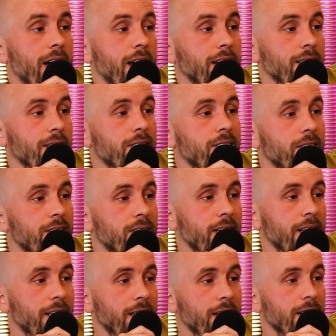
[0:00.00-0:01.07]
is
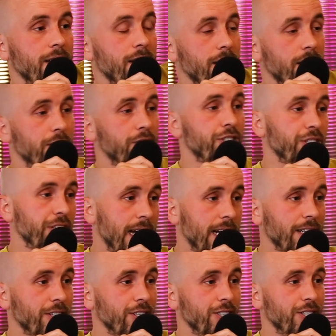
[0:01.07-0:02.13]
the
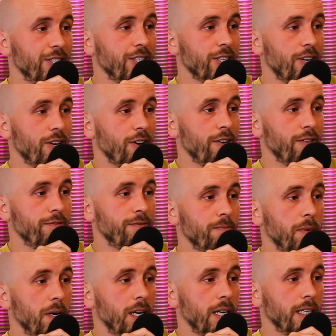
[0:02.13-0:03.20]
shenanigans of
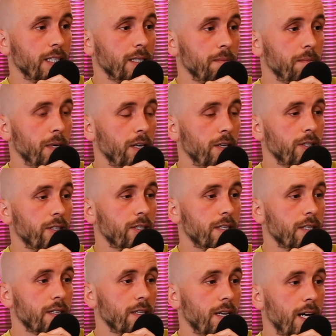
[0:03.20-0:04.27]
my LinkedIn
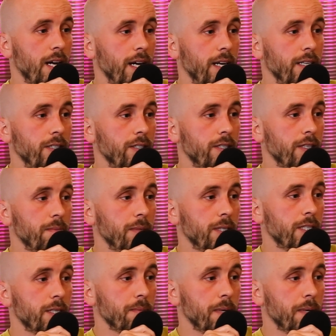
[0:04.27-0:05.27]
post and Mr.